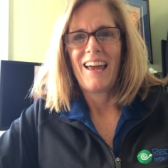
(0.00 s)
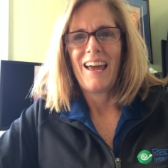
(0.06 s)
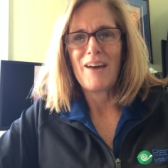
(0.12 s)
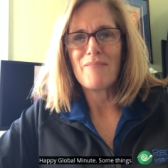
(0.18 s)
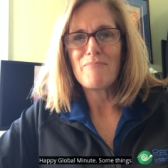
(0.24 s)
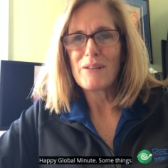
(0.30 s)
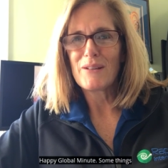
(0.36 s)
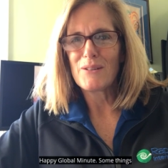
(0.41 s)

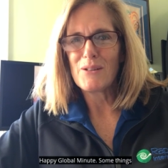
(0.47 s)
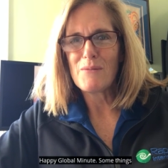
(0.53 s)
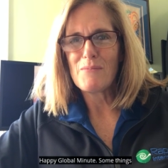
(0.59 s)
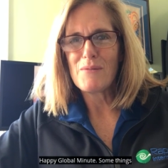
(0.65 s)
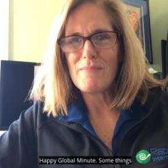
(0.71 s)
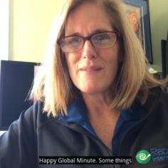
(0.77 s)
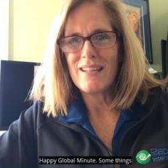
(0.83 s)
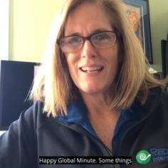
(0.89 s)
Happy
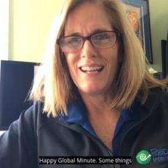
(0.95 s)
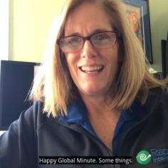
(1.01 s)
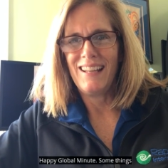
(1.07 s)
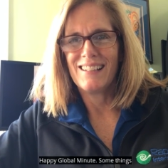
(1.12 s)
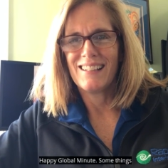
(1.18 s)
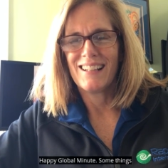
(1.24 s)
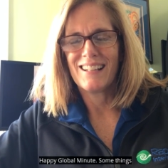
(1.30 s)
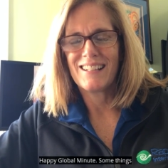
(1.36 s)
Global
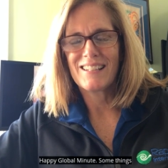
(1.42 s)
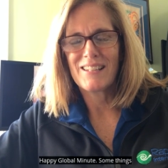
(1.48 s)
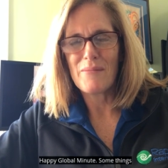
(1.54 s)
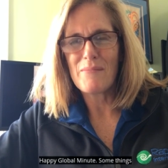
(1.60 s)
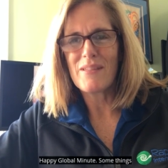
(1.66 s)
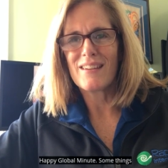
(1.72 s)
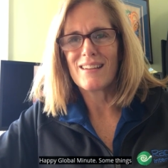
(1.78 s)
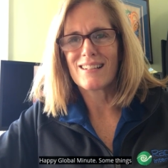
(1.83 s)
Minute.
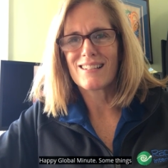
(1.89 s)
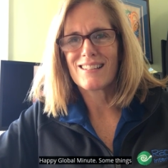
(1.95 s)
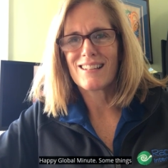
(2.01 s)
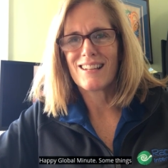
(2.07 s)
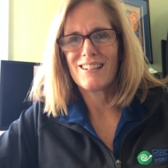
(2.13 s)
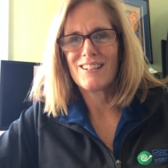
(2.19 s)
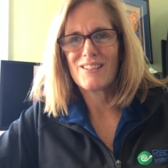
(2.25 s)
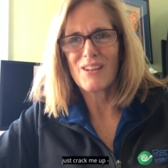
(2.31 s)
Some things
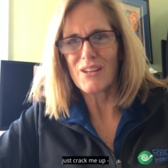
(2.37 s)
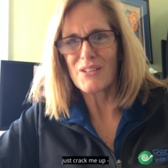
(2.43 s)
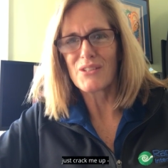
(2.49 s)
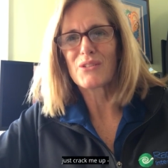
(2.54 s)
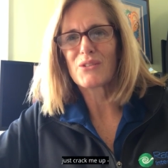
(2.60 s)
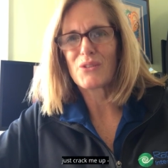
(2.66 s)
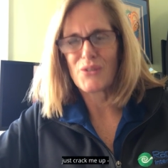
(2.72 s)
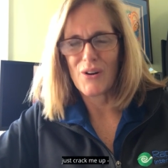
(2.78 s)

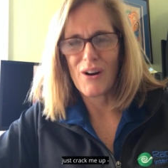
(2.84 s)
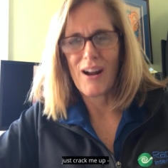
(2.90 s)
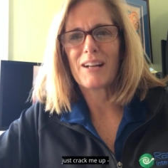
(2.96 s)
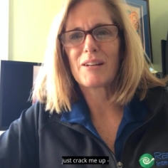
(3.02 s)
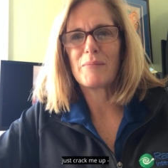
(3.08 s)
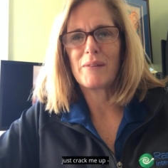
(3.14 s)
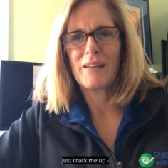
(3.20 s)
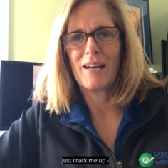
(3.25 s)
just
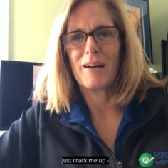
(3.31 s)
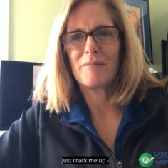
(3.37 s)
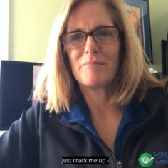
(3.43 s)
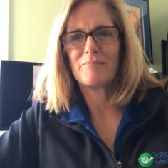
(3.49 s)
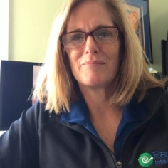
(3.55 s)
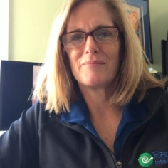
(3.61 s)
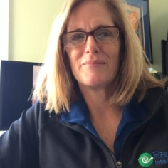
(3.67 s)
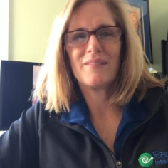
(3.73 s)
crack me up.
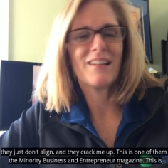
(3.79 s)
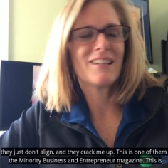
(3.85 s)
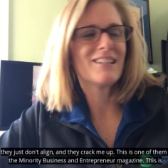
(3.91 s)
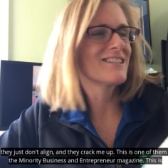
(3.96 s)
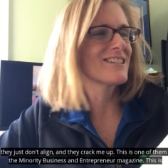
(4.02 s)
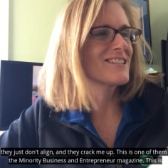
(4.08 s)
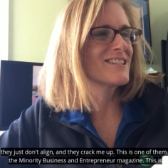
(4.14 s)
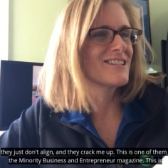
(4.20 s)
They
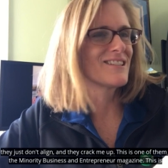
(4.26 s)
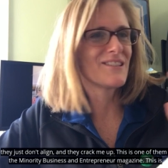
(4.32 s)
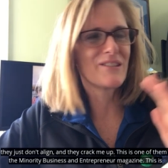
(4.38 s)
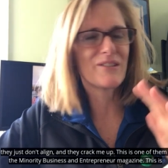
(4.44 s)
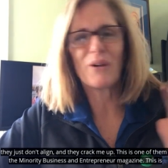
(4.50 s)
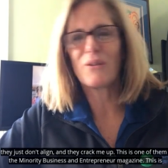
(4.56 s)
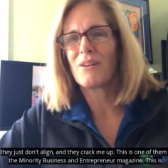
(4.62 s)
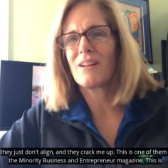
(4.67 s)
just
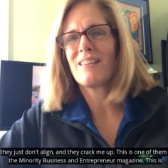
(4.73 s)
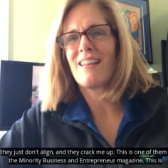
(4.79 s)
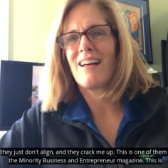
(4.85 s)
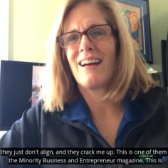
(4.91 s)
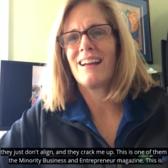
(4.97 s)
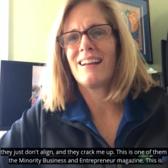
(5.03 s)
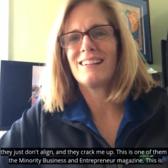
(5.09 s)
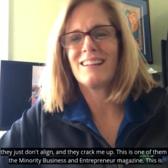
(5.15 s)
don't
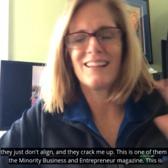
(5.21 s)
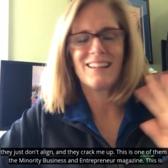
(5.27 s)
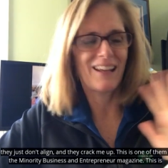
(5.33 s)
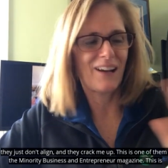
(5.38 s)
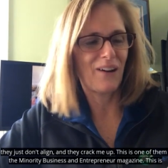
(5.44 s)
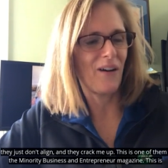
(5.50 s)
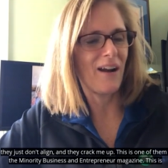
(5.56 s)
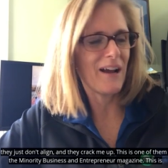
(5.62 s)
align and
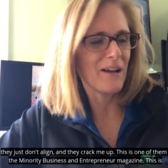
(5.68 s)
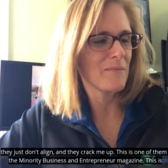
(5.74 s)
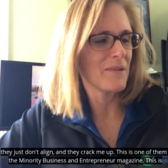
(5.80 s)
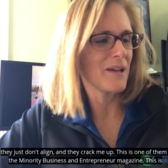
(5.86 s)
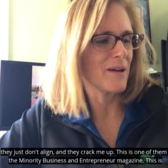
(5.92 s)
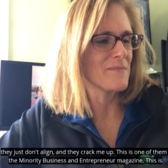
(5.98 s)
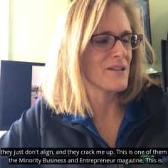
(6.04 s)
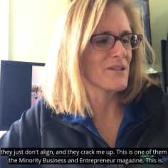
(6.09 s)
they crack
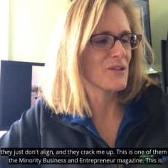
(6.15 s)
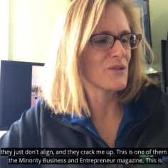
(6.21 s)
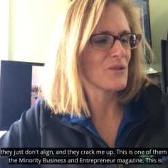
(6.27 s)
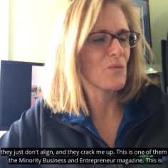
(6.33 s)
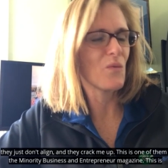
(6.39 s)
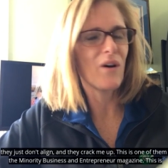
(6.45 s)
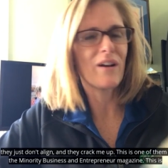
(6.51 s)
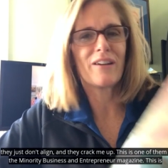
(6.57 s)
me up. This
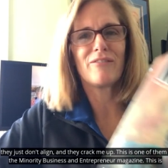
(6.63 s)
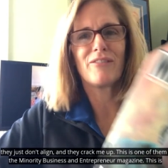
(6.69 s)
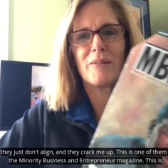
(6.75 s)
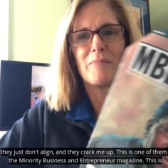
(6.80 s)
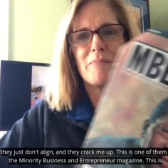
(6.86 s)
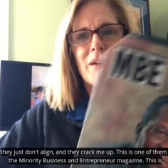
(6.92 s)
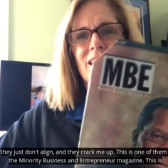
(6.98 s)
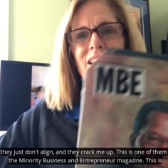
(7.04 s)
is one of
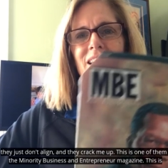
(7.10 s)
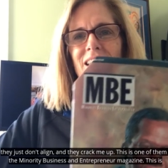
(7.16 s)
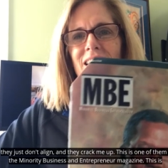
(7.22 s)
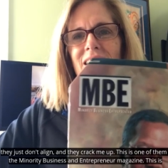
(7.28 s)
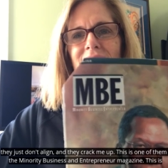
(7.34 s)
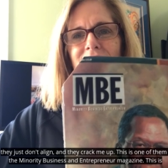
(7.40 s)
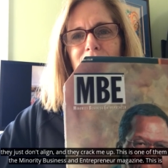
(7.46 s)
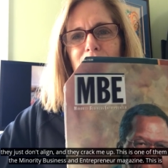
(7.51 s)
them.
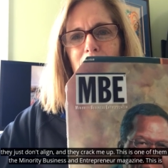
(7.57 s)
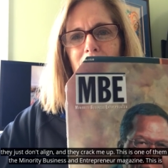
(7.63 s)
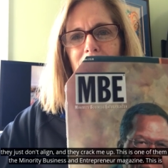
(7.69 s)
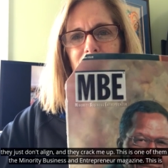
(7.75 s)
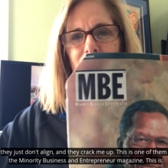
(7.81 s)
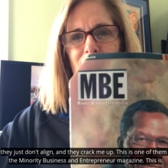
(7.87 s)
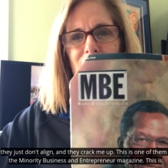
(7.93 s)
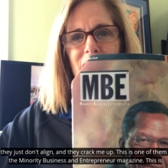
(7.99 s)
The
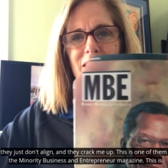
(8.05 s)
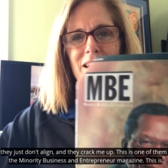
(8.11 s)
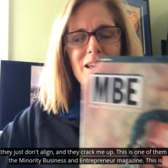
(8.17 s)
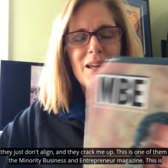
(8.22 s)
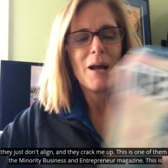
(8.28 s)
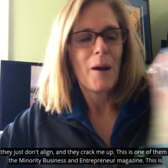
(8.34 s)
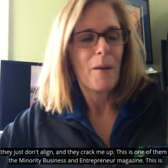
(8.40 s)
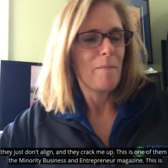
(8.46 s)

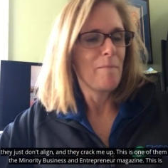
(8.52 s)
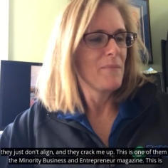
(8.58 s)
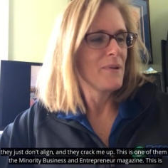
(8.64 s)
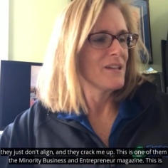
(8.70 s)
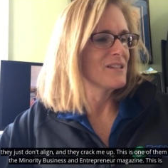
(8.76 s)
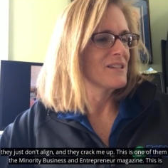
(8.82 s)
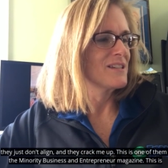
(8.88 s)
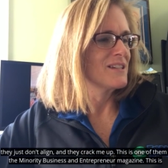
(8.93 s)
Minority
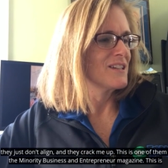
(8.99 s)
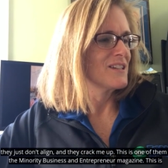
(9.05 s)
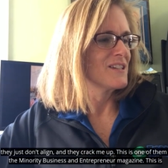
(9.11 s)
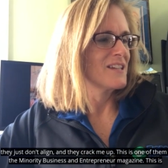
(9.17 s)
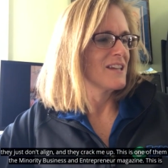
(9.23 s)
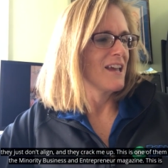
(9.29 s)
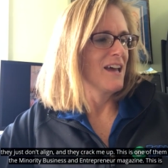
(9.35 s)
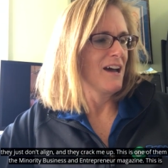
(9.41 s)

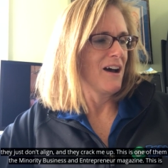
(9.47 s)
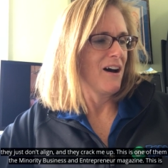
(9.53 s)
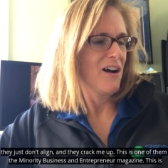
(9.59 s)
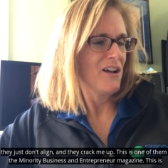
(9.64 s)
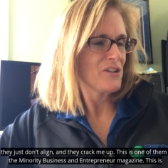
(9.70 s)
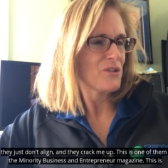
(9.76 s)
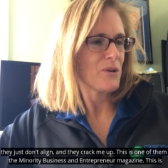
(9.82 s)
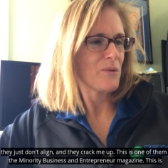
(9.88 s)
Business
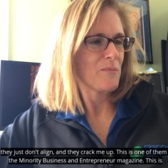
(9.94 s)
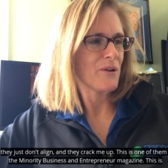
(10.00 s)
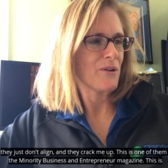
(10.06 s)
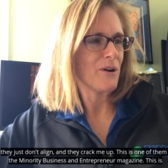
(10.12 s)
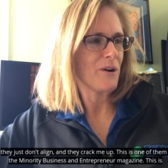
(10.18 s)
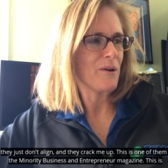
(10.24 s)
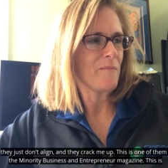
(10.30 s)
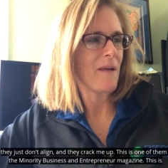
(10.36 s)

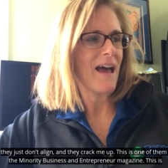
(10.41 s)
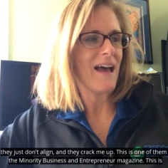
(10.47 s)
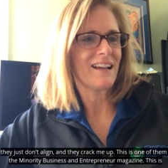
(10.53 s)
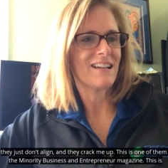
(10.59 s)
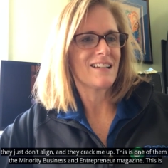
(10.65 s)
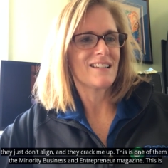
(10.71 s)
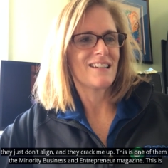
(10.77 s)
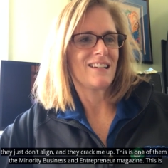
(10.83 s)
Entrepreneur
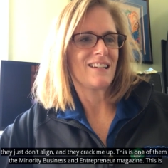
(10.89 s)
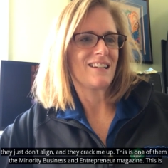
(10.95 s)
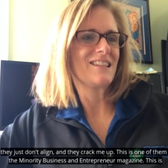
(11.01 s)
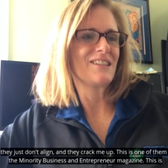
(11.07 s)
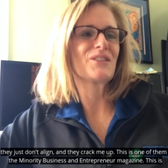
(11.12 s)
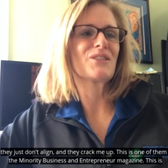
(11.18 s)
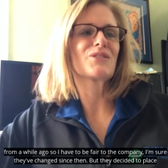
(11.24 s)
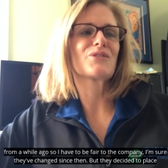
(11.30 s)
Magazine, and
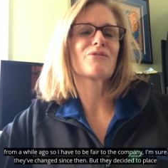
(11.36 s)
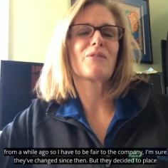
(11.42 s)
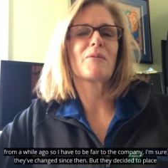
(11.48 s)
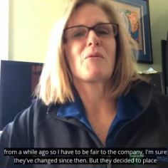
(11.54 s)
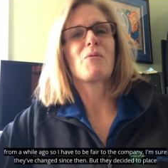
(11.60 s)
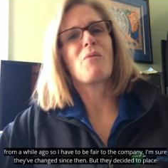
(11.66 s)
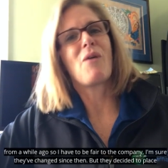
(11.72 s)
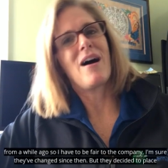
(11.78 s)
this is
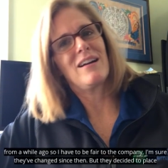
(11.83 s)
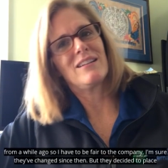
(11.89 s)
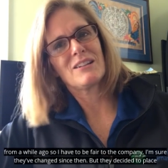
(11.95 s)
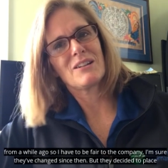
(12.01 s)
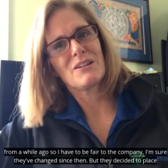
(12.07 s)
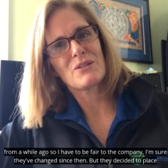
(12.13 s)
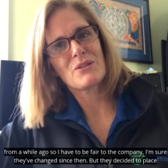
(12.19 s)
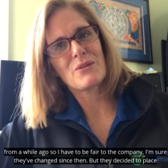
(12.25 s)
from a while
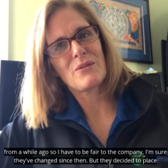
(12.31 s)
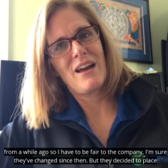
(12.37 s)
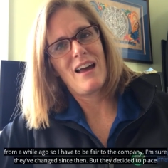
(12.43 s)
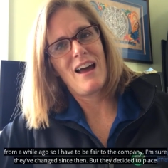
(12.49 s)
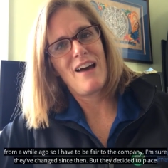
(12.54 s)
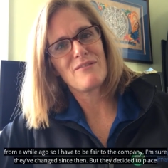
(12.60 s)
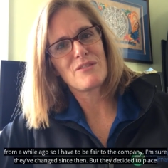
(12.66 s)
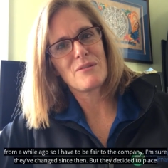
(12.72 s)
ago, so I
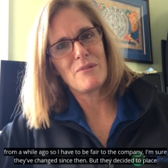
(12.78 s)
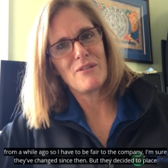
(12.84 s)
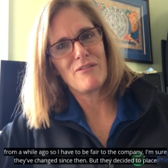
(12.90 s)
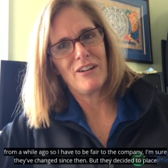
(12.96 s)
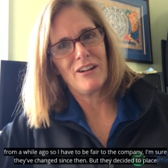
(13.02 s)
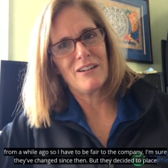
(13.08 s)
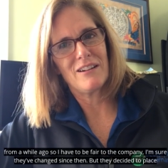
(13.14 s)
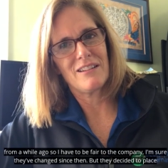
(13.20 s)
have to be
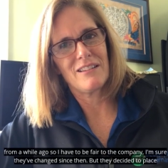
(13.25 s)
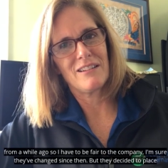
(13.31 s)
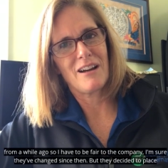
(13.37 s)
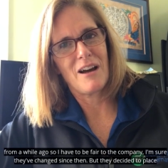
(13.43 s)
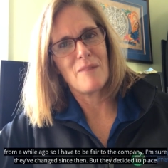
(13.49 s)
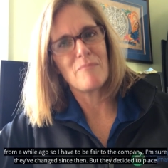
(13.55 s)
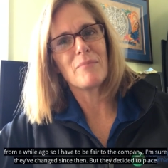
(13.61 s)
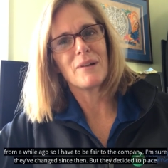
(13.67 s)
fair to the
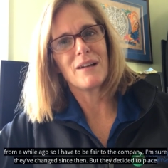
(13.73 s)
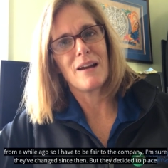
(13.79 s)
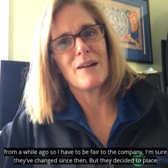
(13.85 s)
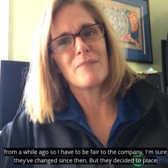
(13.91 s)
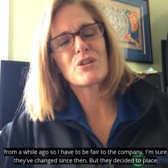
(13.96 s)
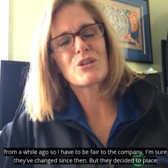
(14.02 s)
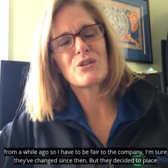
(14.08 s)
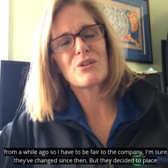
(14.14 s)
company.
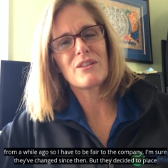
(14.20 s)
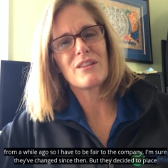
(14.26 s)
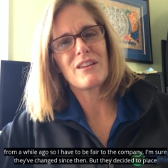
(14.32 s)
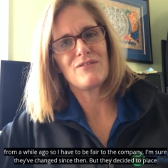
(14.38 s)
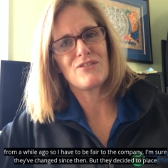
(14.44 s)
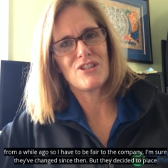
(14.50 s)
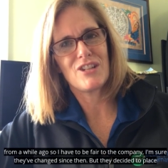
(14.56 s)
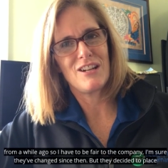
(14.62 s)
I'm sure
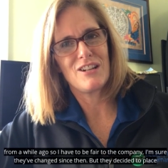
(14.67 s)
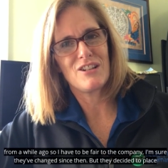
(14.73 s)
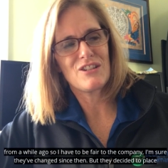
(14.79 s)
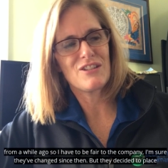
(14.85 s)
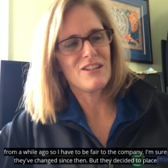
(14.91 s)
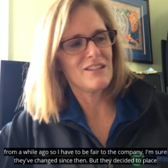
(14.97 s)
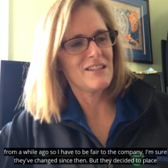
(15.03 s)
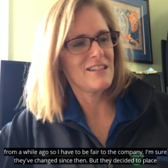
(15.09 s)
they've changed
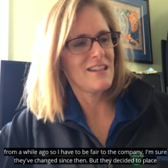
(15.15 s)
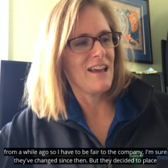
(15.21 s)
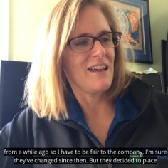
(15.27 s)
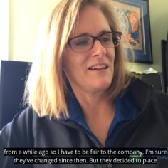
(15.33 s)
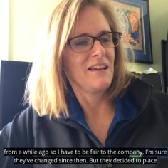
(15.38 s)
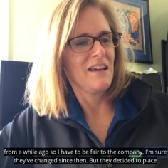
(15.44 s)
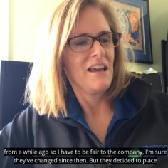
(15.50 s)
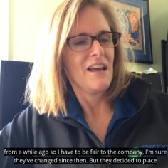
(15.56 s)
since
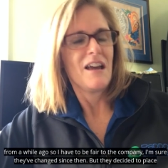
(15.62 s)
then.